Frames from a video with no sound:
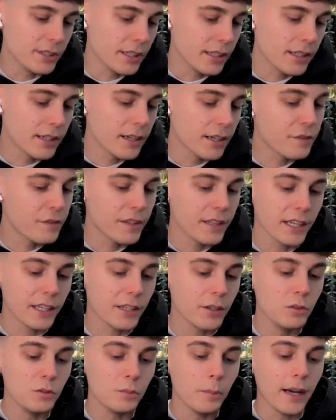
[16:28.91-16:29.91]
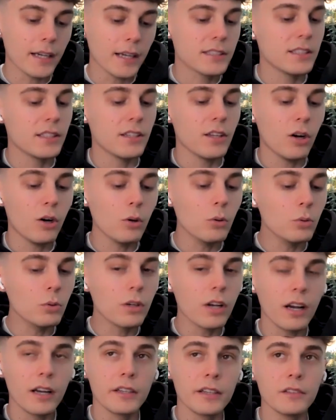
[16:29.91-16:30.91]
And I think that goes back to the whole
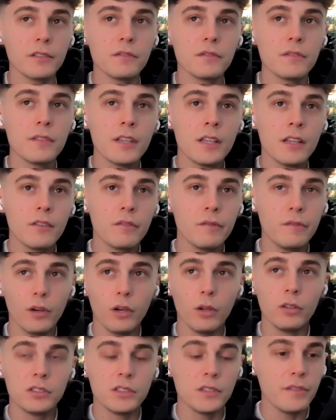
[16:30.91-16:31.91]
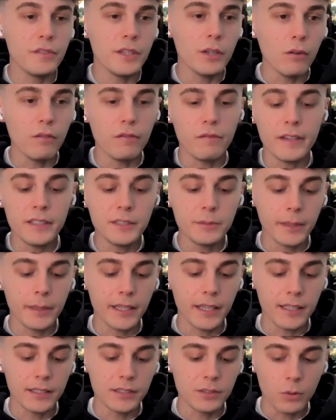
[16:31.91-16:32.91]
kind of philosophy of Facebook
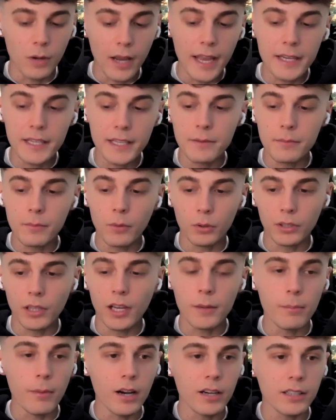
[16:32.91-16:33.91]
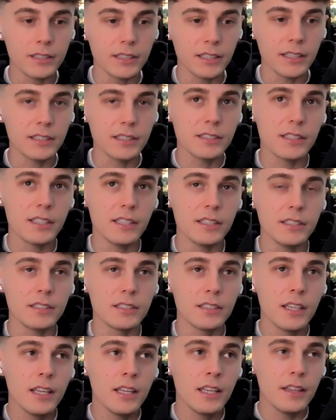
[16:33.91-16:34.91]
ads or any online marketing is
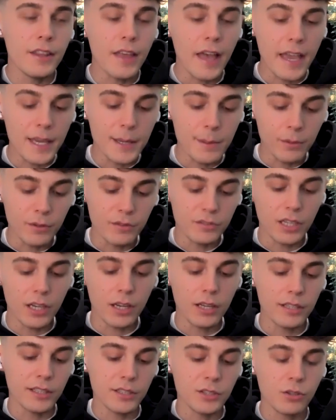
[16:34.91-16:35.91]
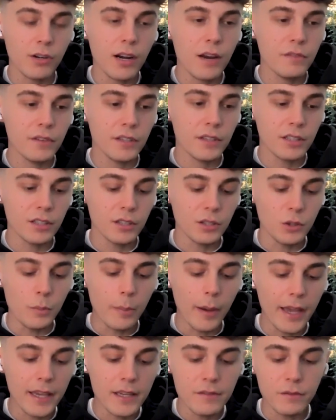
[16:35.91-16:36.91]
the aim of turning traffic that you
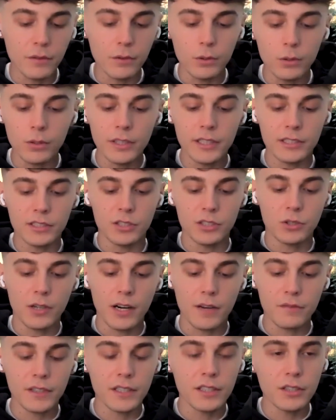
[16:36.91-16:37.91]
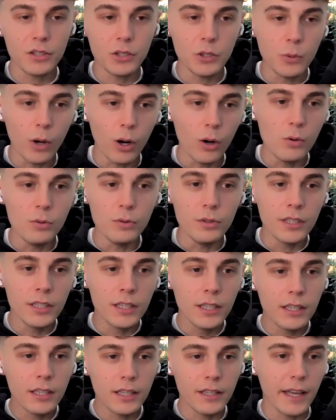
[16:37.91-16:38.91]
pay for into traffic that you own.
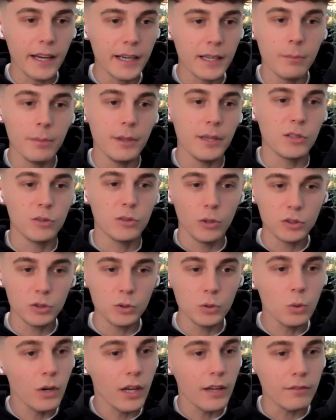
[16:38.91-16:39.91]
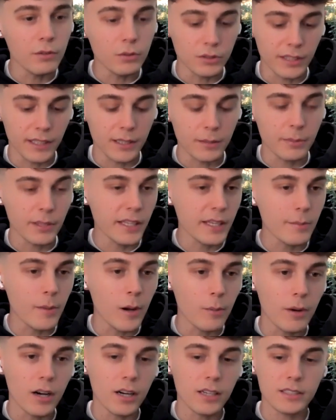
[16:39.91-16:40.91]
And that can be across all levels. That can be
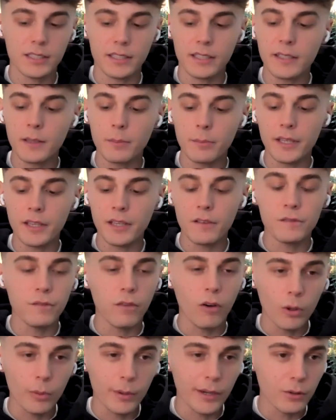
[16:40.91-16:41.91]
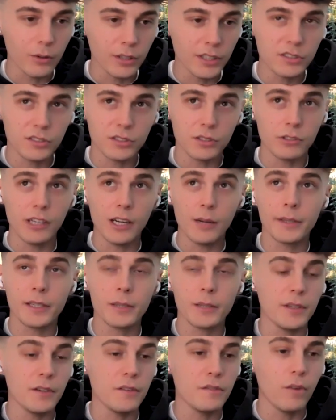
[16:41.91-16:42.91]
email marketing. It can be a following on Instagram. It
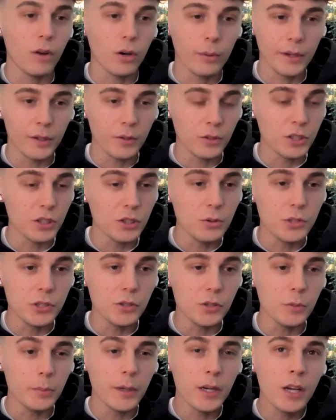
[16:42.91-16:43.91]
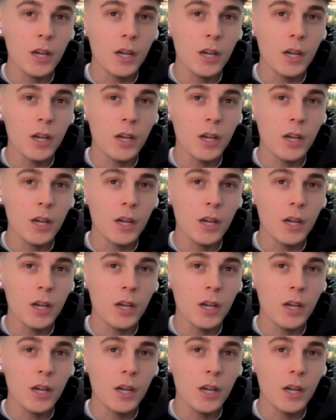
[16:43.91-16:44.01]
can be a following on YouTube.